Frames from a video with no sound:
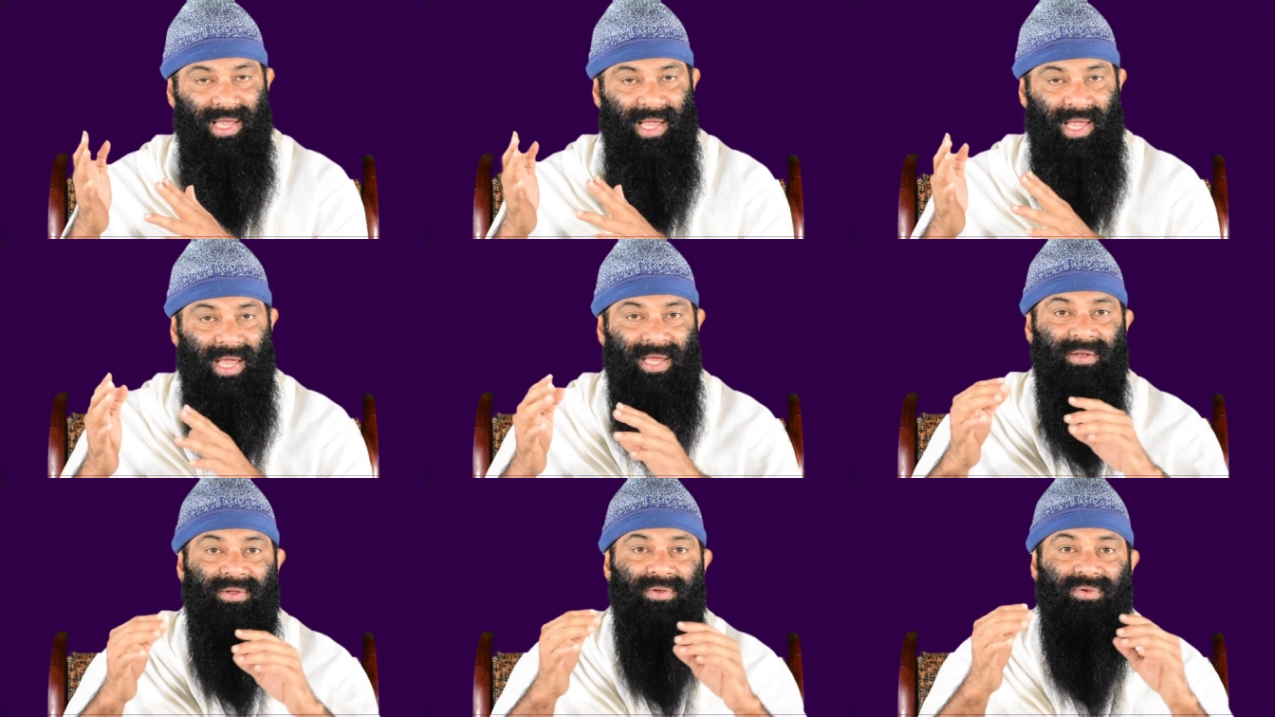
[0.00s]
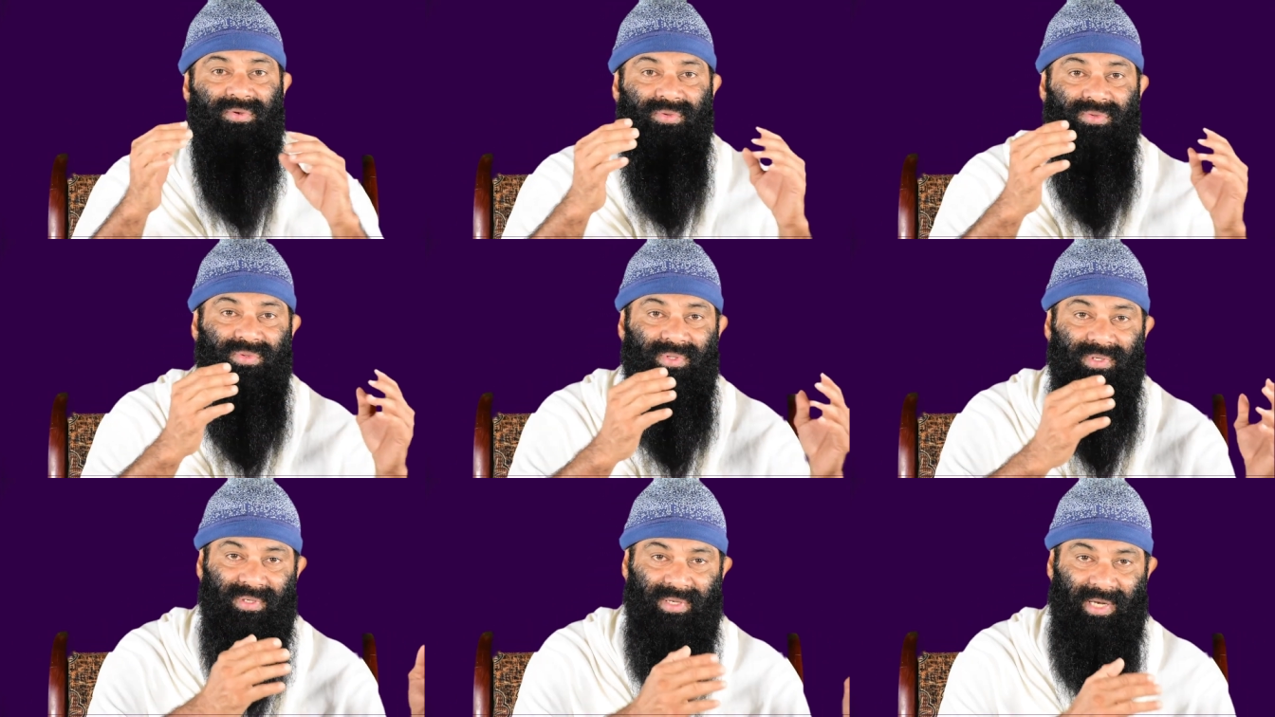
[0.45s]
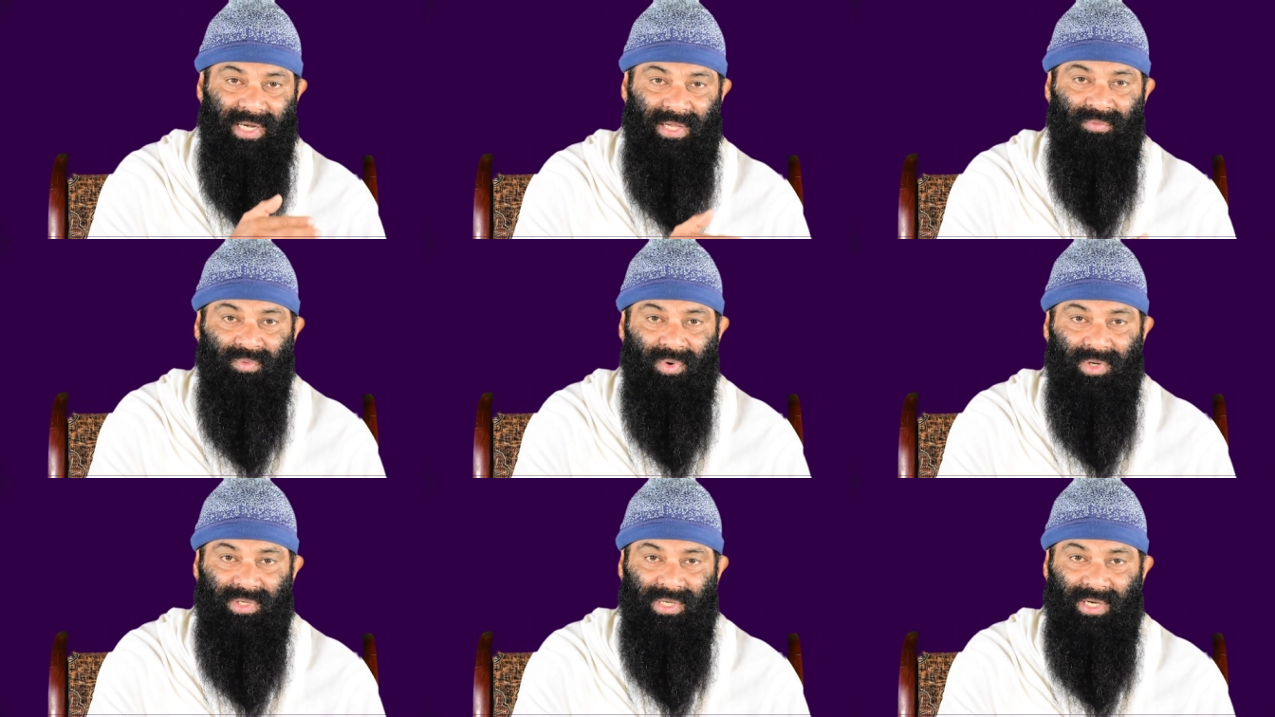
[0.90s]
and into the grey
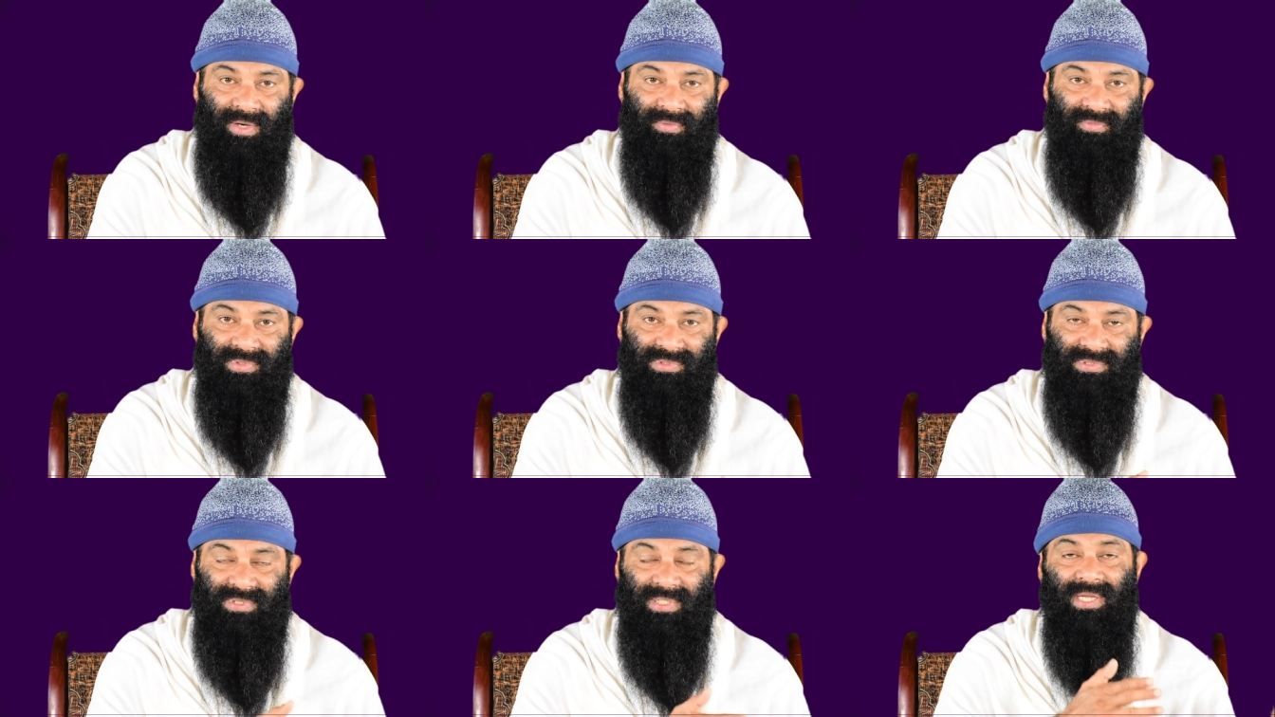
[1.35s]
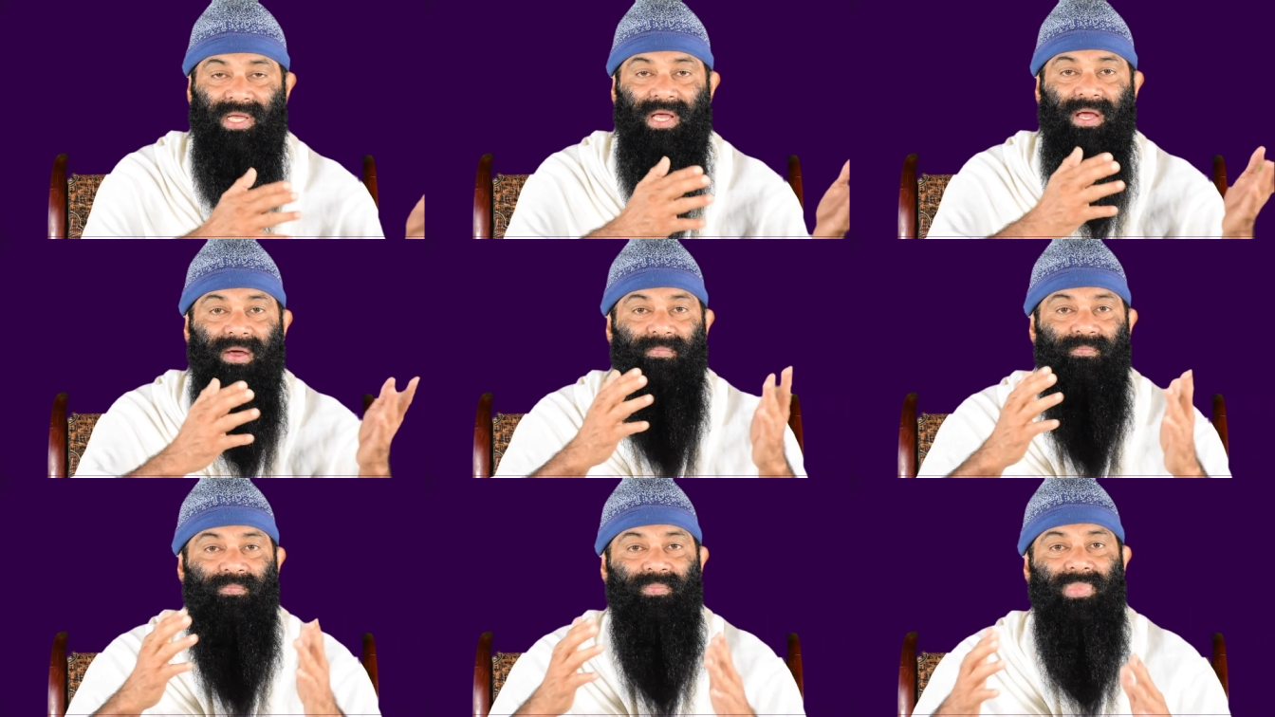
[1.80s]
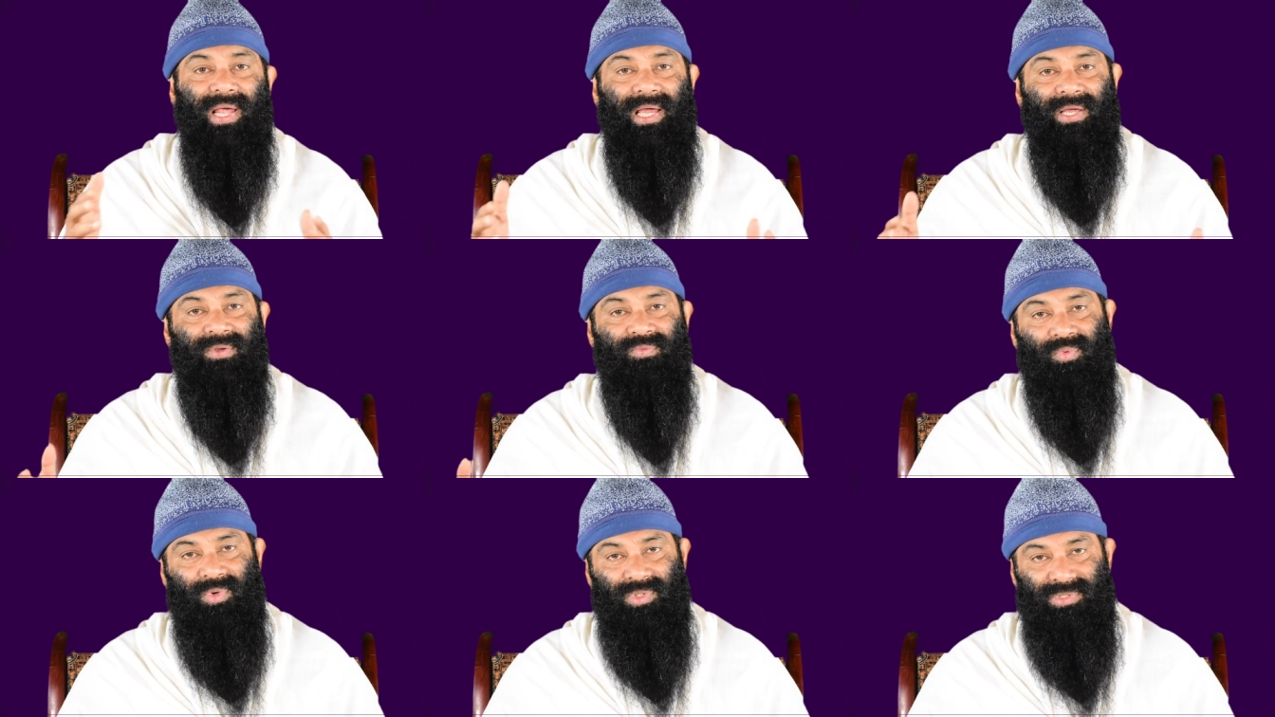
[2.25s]
water harvesting,
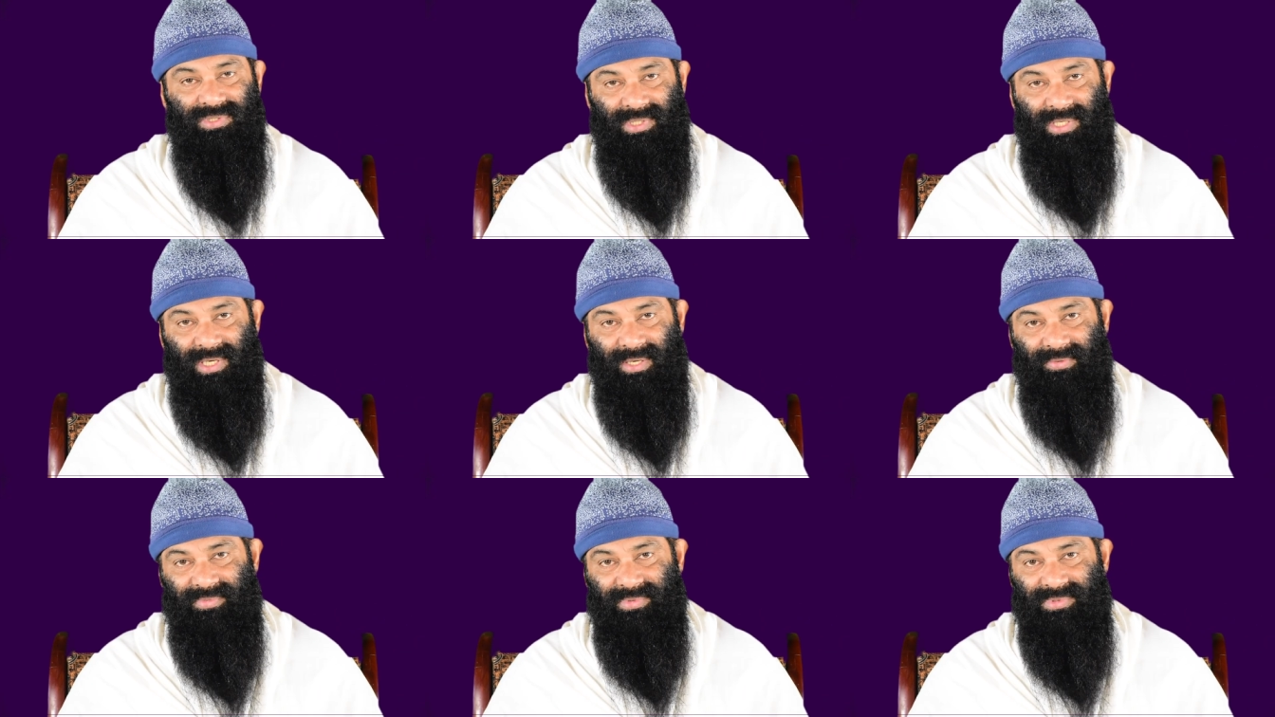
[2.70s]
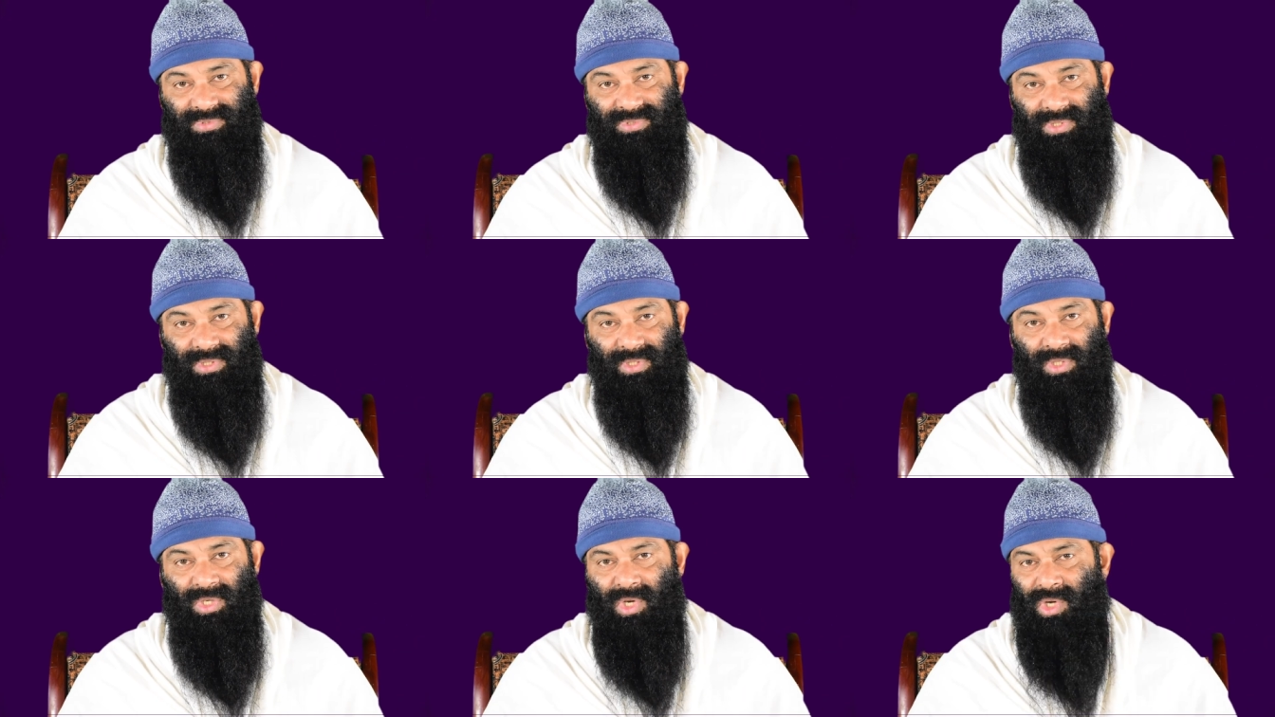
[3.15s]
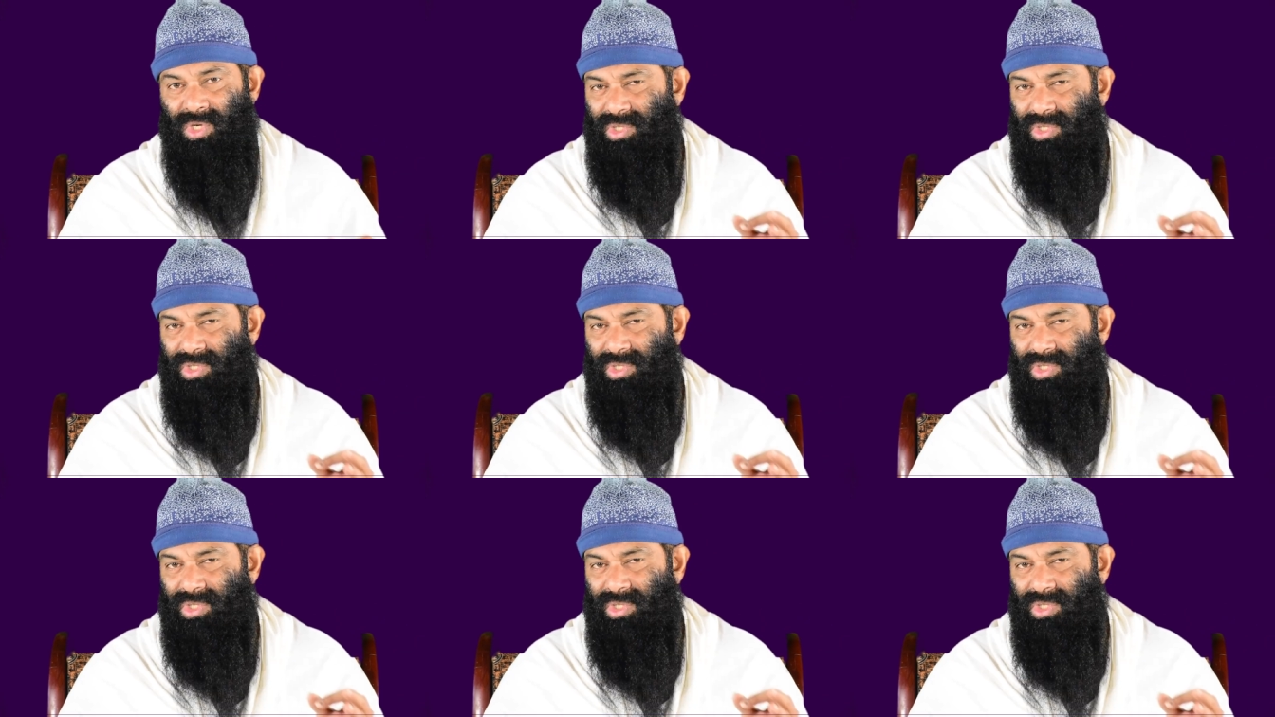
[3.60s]
black water harvesting.